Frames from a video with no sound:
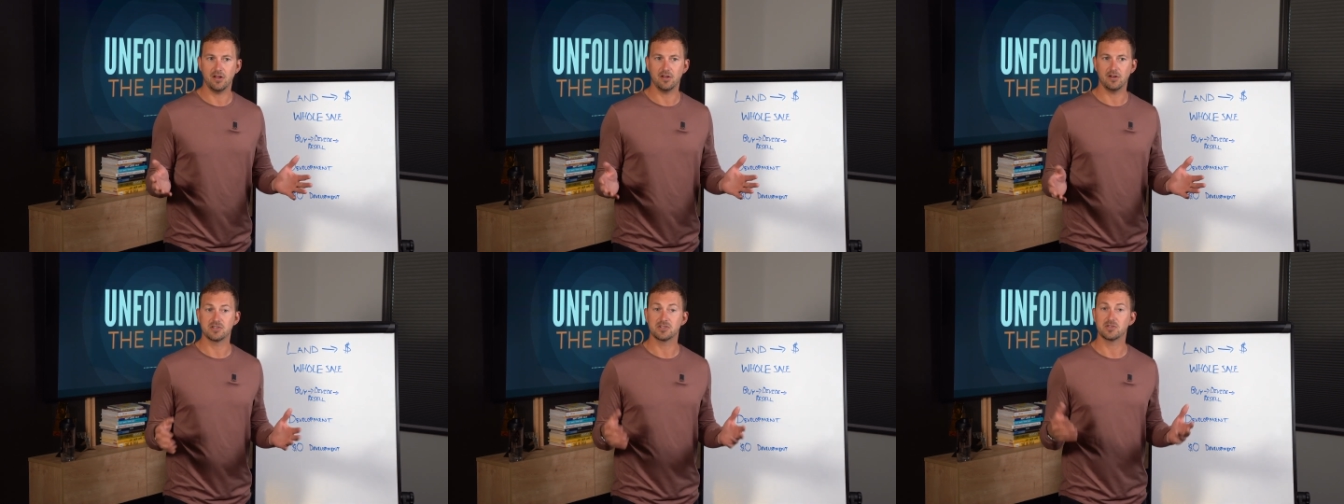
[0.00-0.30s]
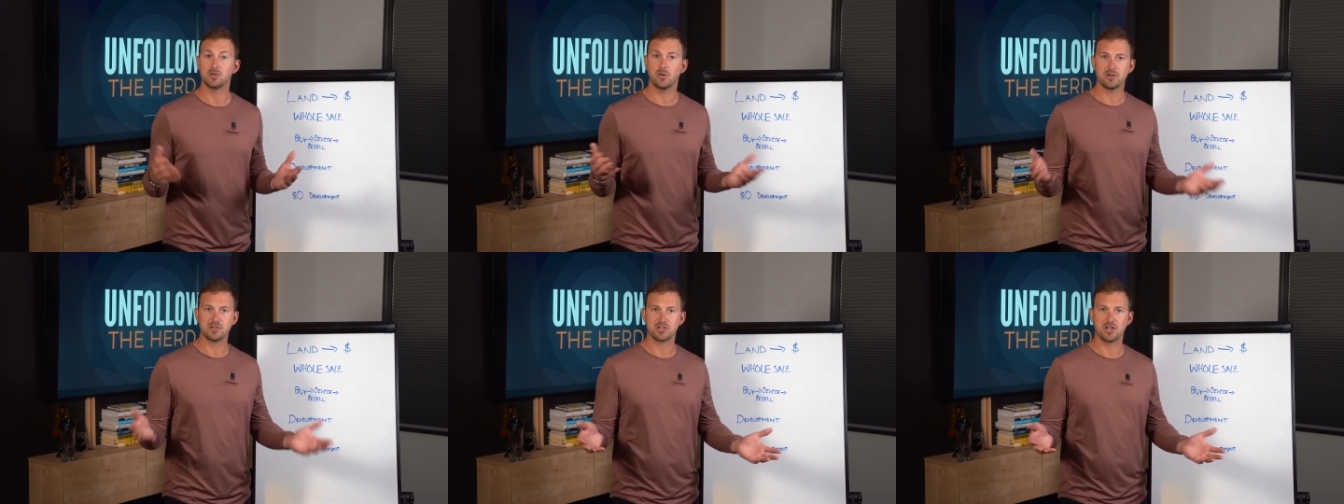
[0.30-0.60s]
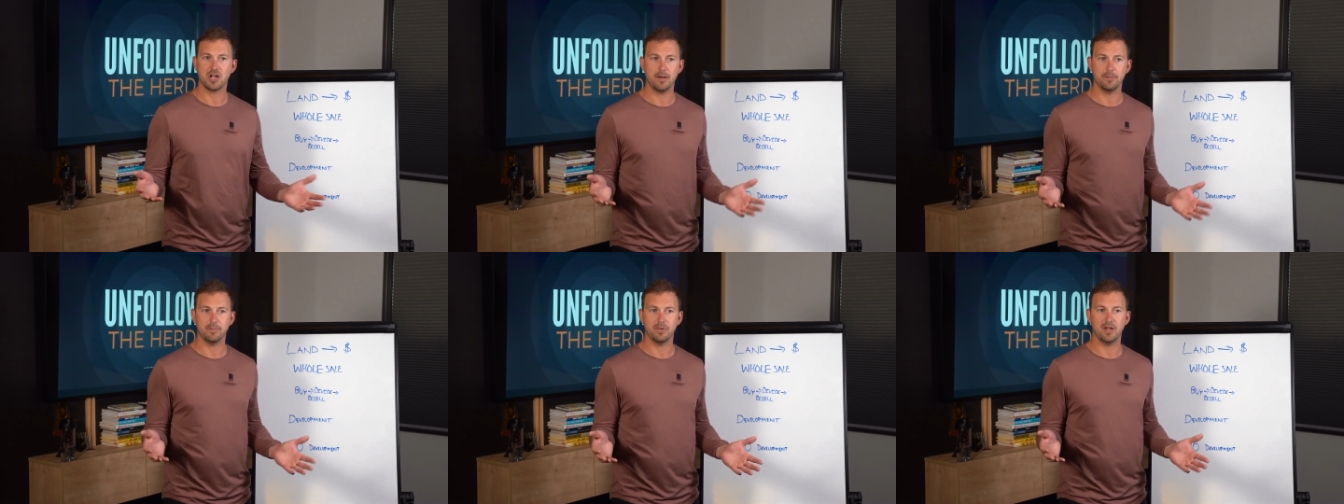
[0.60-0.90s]
storage
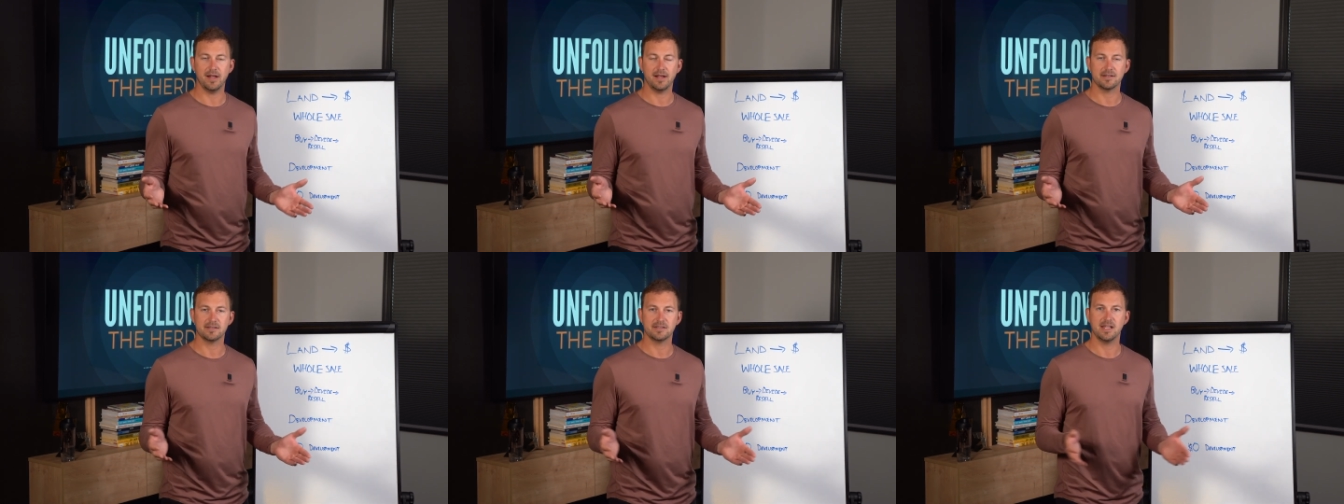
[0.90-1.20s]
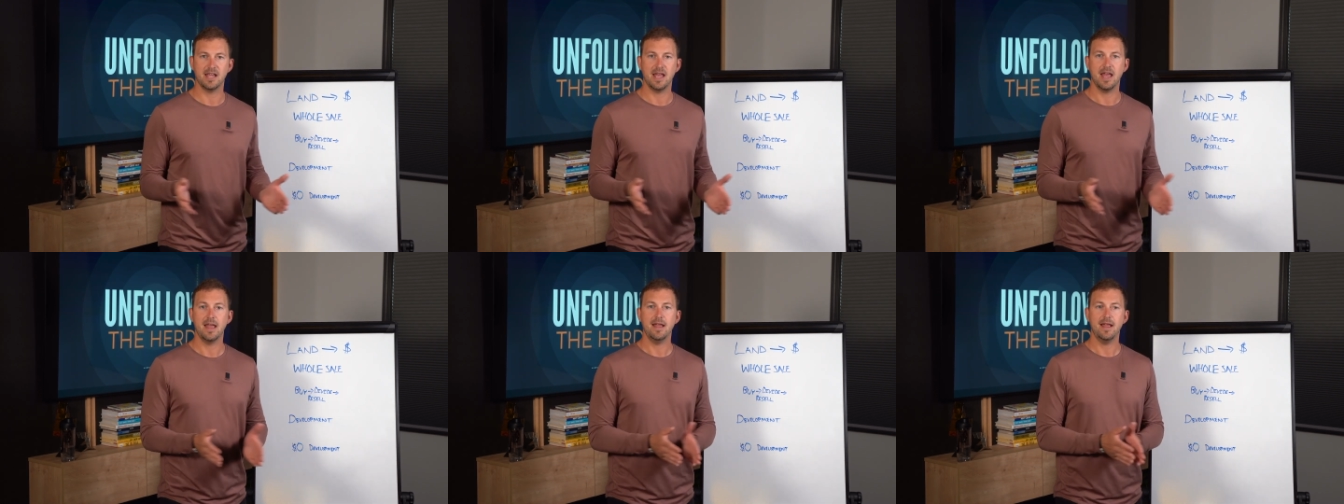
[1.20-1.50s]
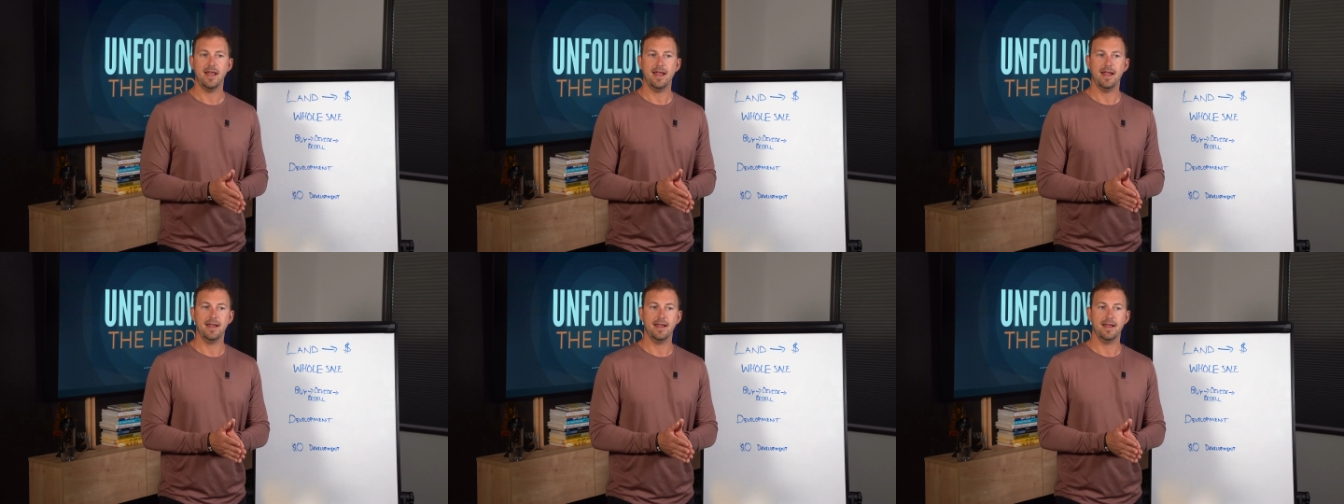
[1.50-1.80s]
complex,
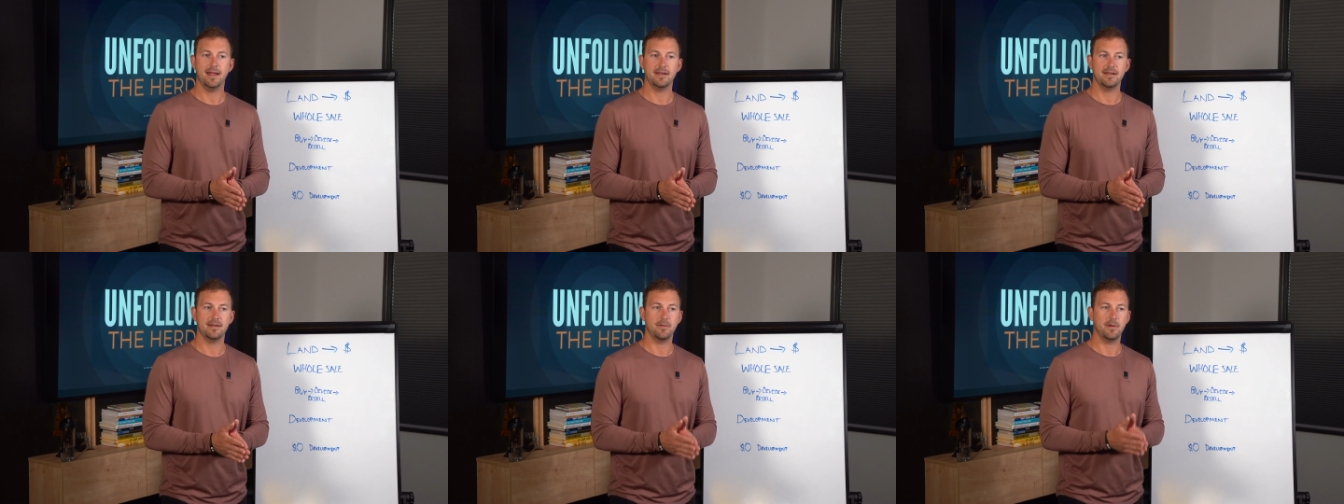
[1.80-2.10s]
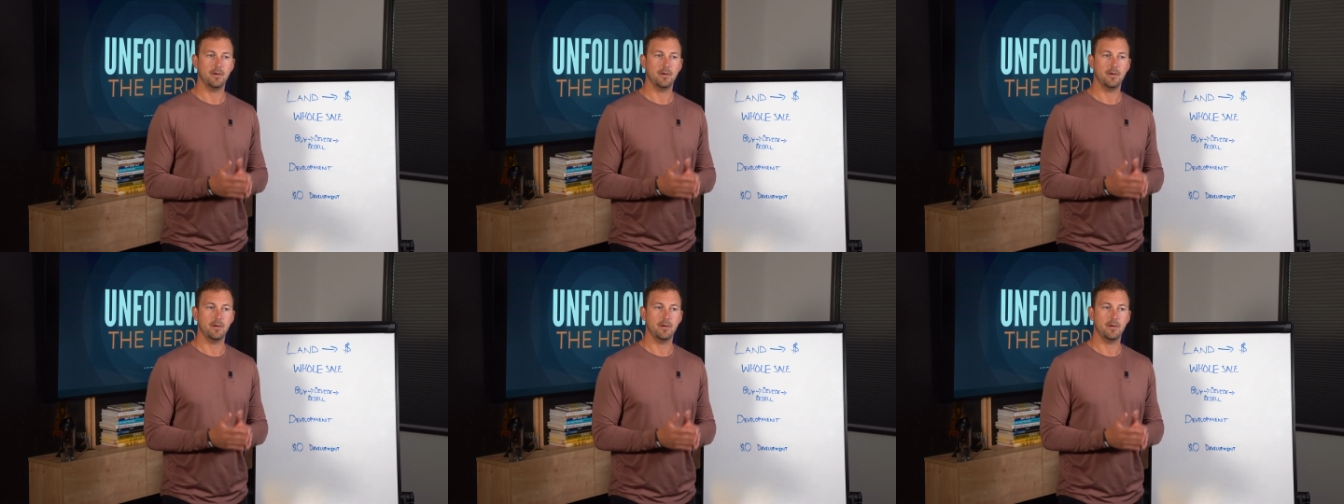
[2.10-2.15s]
and